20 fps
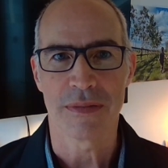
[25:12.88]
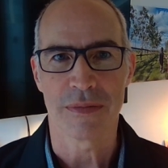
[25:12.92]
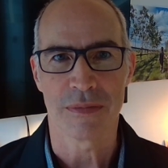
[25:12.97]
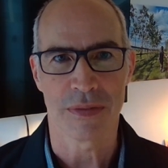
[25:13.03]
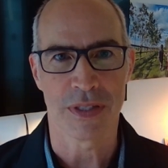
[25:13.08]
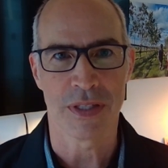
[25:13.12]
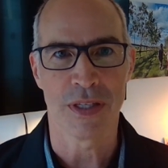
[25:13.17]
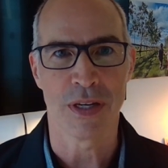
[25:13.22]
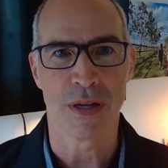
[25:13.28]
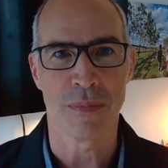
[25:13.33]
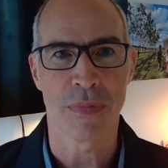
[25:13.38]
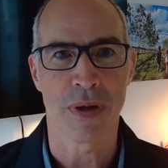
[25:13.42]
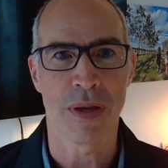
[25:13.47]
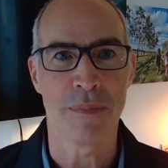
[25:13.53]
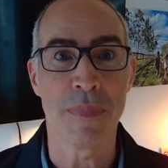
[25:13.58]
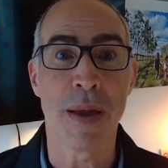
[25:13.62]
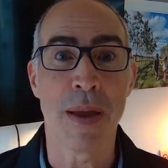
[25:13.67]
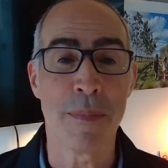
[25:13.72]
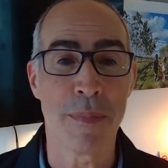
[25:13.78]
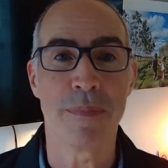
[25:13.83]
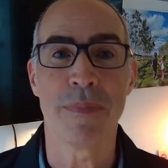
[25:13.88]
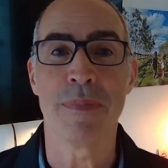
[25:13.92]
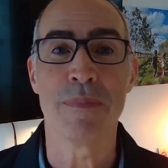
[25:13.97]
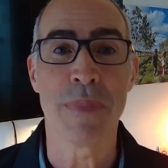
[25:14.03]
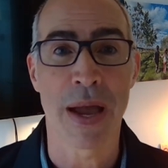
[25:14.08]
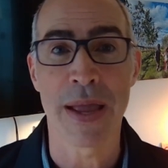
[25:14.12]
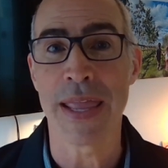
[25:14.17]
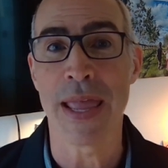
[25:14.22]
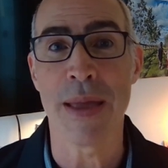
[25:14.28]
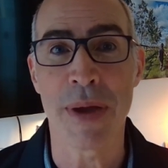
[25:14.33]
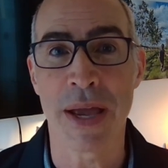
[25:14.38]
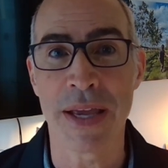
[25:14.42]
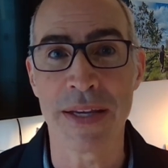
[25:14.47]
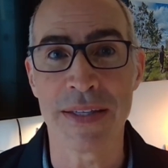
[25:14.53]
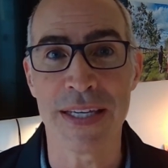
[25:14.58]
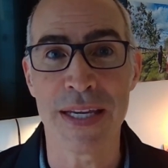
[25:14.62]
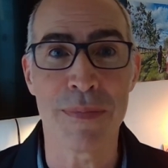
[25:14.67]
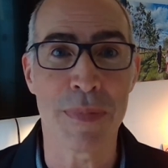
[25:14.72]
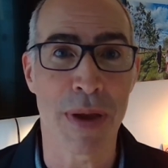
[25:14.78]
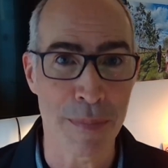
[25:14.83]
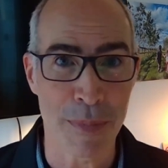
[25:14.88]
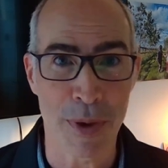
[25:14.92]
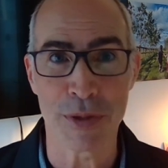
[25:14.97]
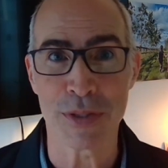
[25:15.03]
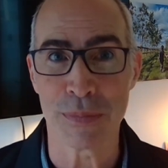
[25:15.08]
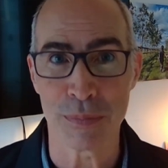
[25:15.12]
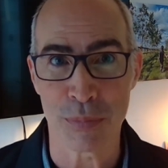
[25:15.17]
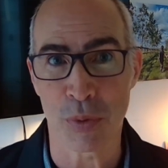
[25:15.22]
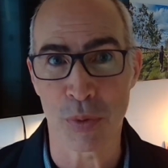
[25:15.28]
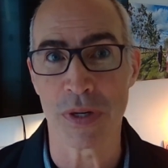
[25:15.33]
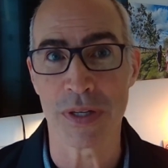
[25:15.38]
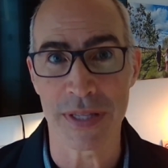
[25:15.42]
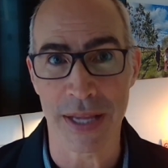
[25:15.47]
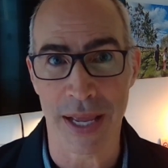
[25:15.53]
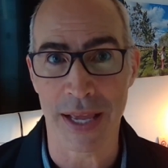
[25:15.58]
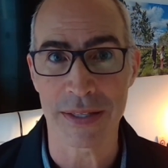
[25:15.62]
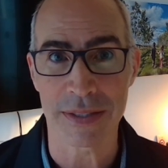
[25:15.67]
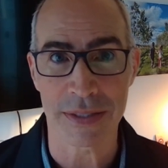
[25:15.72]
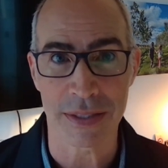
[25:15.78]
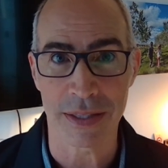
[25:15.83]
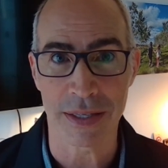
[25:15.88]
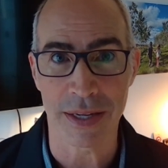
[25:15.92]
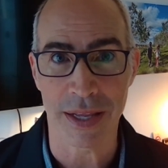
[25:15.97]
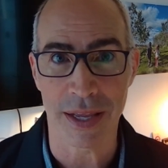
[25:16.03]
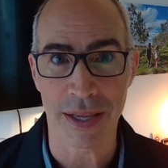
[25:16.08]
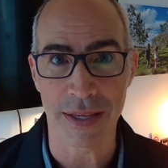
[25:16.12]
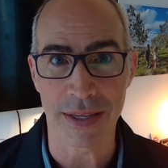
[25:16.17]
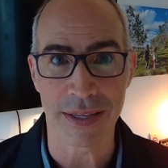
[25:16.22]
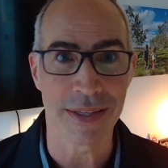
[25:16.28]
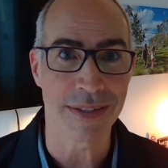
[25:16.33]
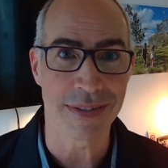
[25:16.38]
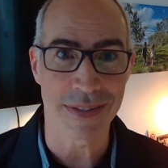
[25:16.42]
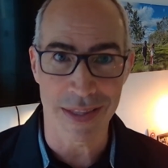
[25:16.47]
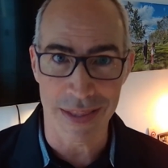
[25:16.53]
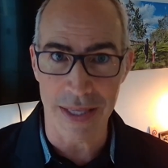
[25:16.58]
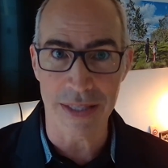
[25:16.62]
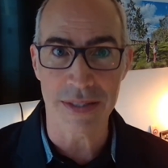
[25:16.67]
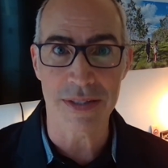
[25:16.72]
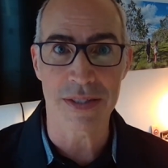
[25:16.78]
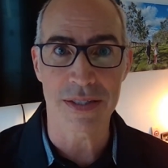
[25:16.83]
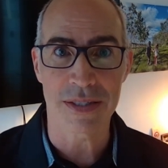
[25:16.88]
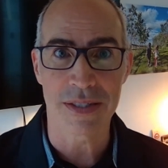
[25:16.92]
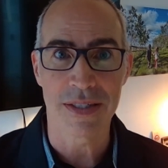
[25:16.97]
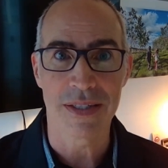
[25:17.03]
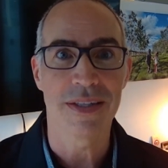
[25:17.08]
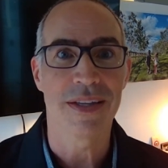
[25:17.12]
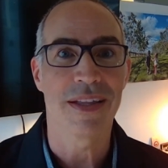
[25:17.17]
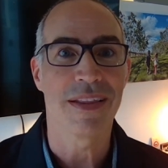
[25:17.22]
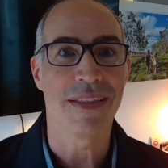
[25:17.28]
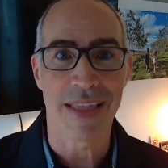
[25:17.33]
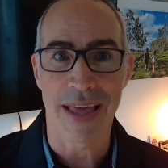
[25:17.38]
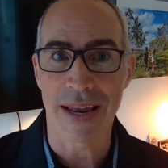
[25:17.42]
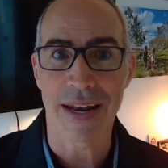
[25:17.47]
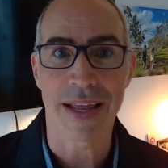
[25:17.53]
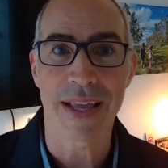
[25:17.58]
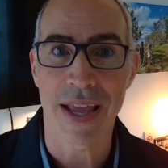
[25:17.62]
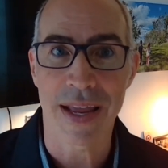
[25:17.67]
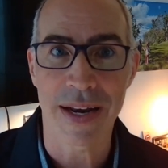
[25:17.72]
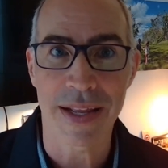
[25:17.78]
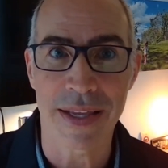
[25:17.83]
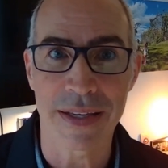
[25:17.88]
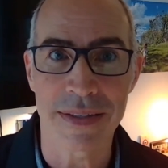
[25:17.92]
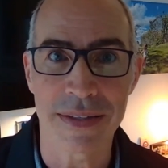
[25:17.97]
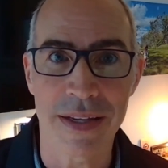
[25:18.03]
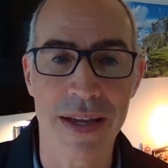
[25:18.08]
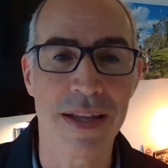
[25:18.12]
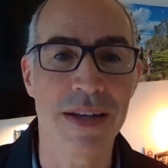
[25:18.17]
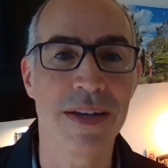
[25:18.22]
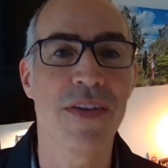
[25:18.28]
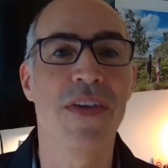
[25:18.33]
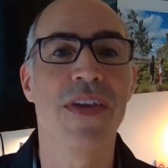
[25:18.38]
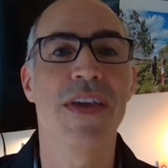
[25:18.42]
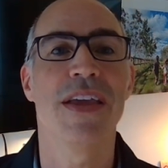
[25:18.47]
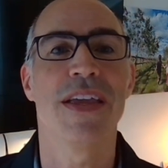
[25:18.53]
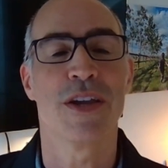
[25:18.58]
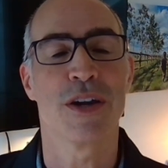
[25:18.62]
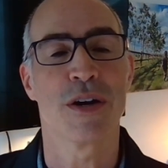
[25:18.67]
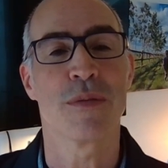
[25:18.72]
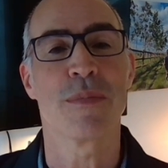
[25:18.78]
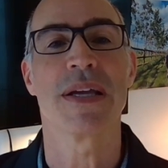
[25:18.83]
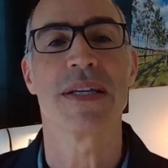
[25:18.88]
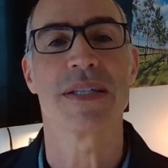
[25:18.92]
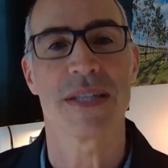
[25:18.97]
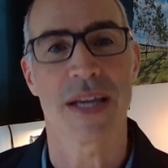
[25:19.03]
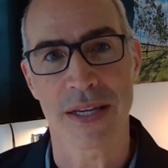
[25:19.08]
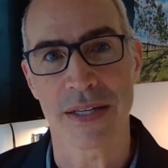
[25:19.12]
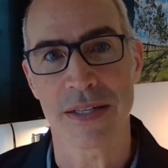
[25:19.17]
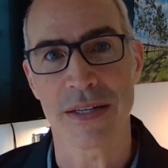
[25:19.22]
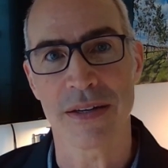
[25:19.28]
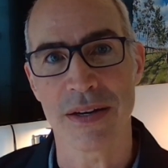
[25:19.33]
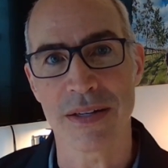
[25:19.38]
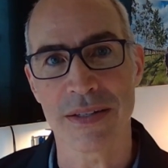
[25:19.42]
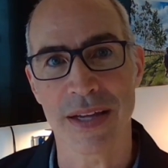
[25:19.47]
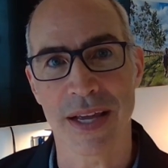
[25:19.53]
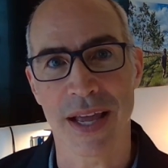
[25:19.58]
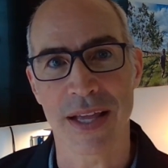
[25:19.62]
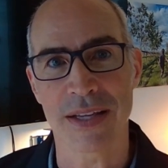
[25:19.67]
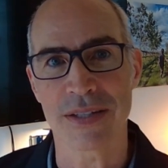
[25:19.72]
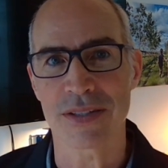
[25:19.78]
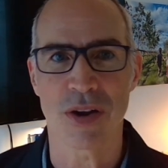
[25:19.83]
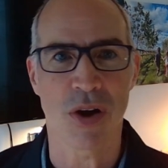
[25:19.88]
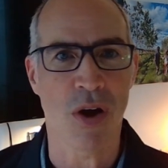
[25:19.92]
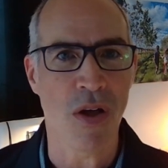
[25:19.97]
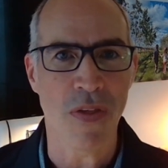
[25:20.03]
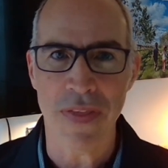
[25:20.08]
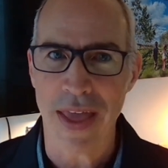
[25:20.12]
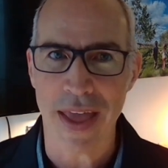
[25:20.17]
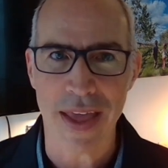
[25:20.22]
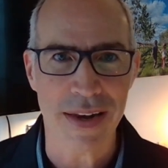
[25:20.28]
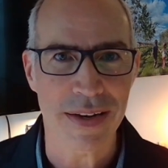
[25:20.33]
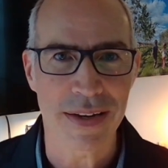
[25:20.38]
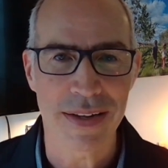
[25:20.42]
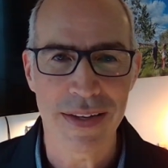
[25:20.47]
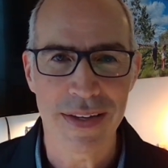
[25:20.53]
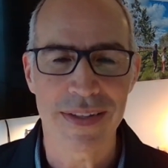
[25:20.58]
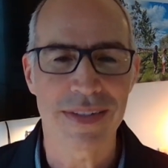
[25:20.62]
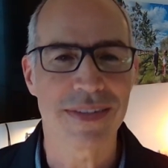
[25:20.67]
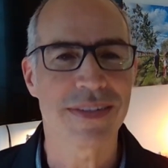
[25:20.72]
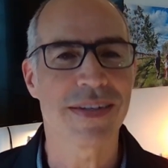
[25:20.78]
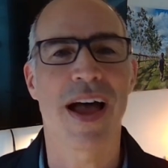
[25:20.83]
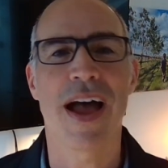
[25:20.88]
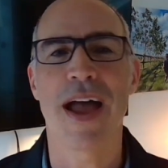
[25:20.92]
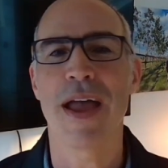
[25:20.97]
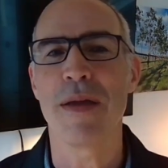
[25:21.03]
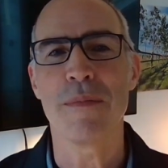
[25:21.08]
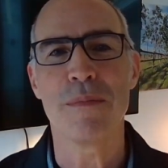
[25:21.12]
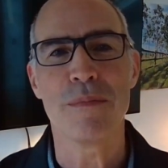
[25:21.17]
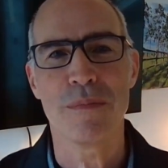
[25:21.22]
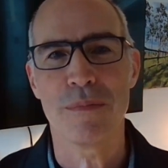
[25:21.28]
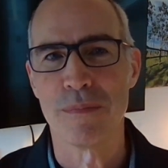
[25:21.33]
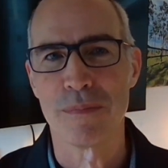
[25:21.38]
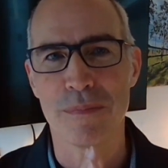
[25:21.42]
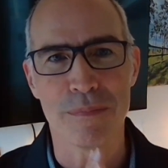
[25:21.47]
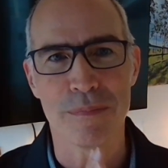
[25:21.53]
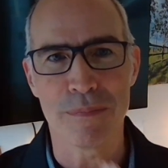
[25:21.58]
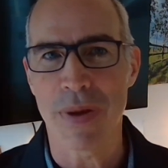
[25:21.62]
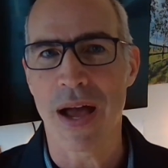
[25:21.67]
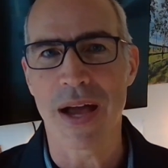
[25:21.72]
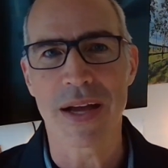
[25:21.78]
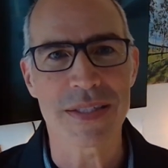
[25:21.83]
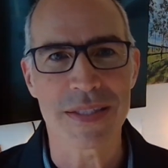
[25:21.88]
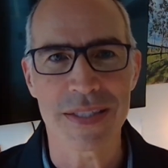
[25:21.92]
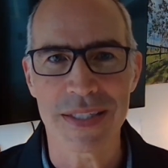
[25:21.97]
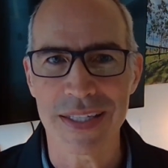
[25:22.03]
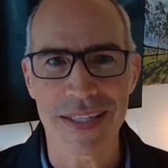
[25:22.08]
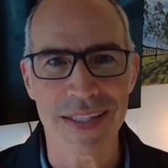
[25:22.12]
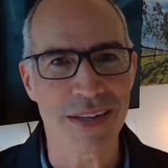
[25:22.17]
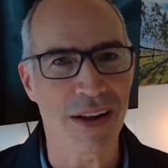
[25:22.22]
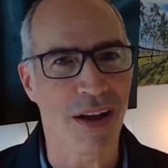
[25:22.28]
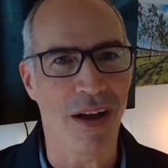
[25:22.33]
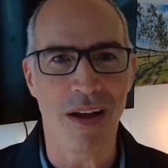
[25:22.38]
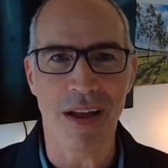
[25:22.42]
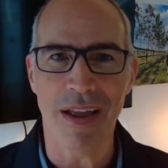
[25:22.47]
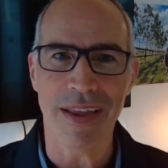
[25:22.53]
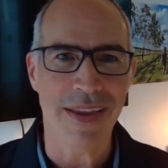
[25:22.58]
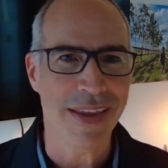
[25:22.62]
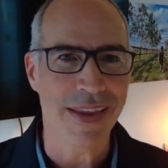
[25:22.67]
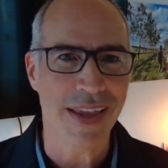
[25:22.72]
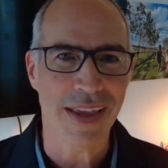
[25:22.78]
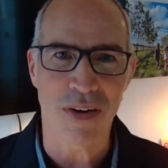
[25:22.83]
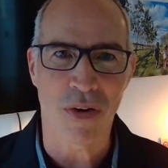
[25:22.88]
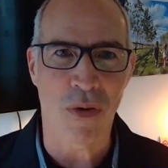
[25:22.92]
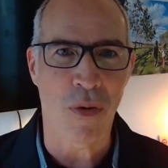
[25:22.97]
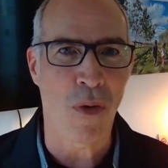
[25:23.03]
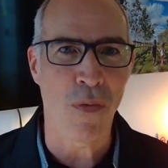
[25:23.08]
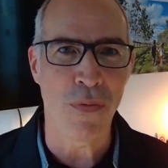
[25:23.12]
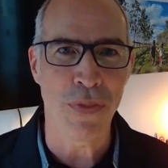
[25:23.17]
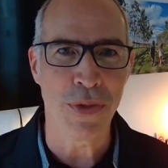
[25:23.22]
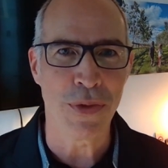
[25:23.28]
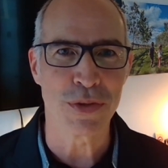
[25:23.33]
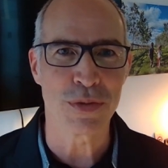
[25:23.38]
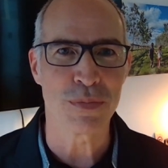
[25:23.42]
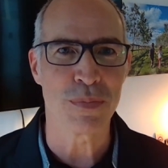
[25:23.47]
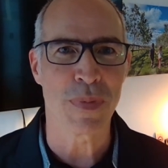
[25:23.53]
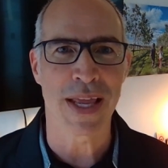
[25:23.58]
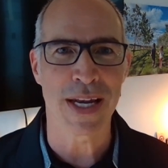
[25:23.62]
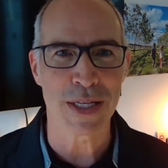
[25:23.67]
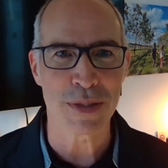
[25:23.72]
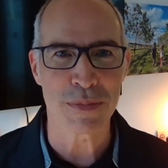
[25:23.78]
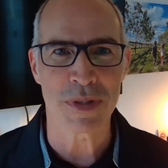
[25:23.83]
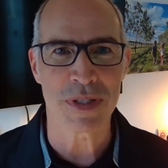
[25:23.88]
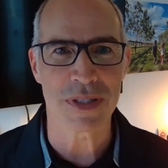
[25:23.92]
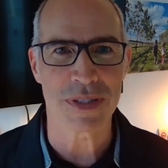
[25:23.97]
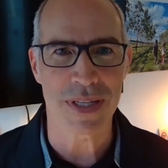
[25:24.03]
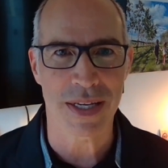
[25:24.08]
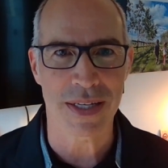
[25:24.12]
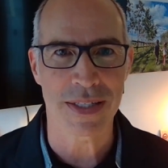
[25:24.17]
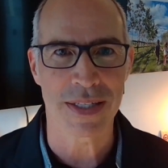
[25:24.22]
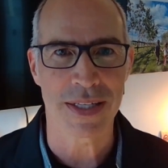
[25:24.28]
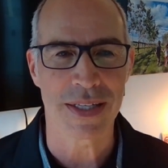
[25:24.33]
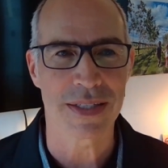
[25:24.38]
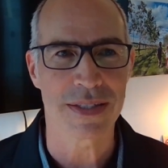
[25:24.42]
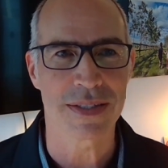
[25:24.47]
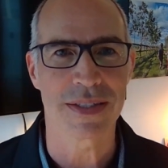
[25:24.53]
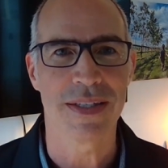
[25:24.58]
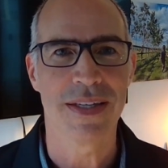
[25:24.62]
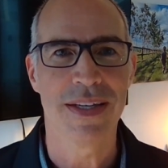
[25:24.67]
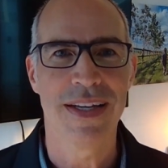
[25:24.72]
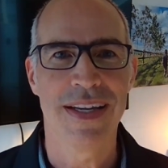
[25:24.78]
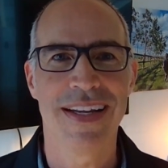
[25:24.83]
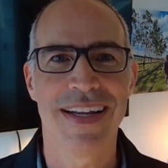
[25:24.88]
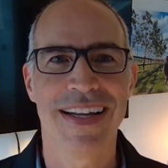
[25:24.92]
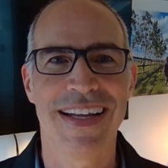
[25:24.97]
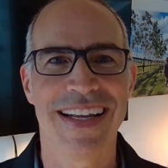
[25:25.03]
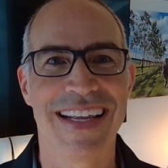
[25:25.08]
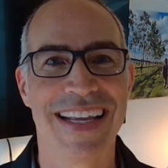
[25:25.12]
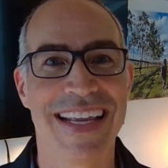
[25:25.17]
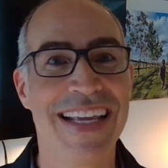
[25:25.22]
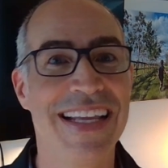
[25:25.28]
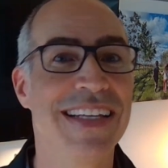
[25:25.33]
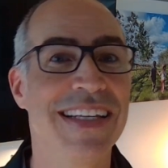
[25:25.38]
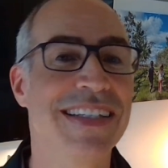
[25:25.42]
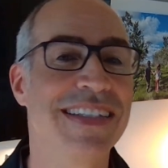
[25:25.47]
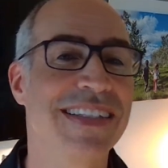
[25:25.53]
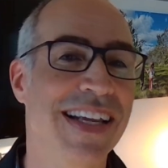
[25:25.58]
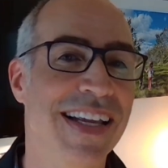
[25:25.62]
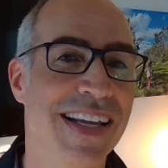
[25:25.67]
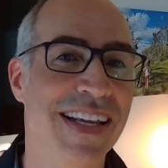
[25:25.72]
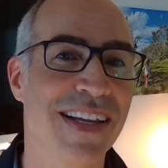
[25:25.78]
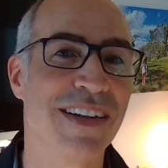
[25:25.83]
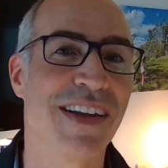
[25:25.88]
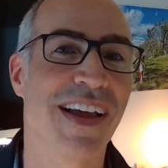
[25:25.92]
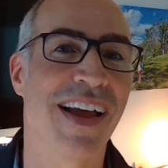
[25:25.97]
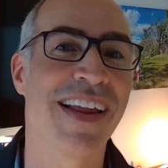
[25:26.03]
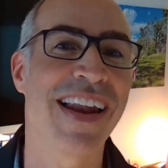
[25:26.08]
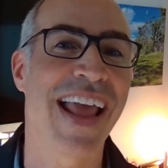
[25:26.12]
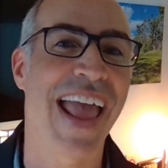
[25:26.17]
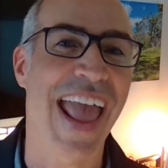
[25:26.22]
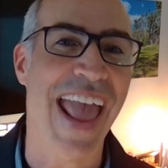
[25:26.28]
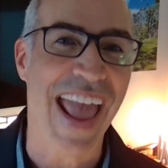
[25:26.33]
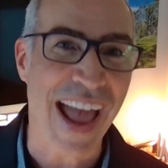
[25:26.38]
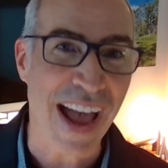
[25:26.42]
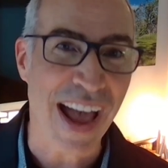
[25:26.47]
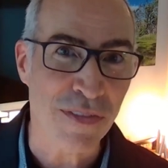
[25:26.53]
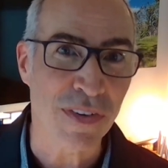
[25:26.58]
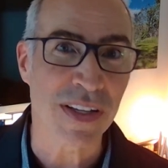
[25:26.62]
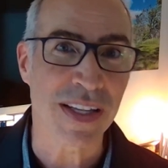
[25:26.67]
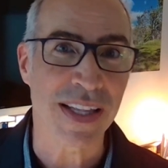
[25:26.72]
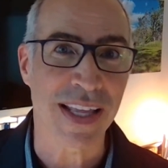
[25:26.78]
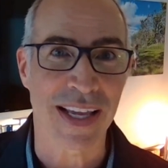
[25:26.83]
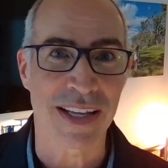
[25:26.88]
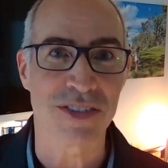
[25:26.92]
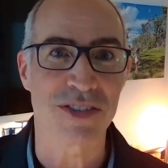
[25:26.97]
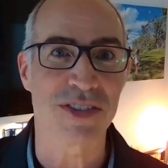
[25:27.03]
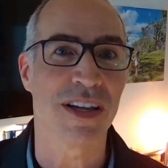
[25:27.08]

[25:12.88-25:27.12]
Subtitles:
You know, my MIT, my most important task of the day is this, that I got to get done. Here are my secondary tasks, all that time boxing. I get all those management techniques. It is an avalanche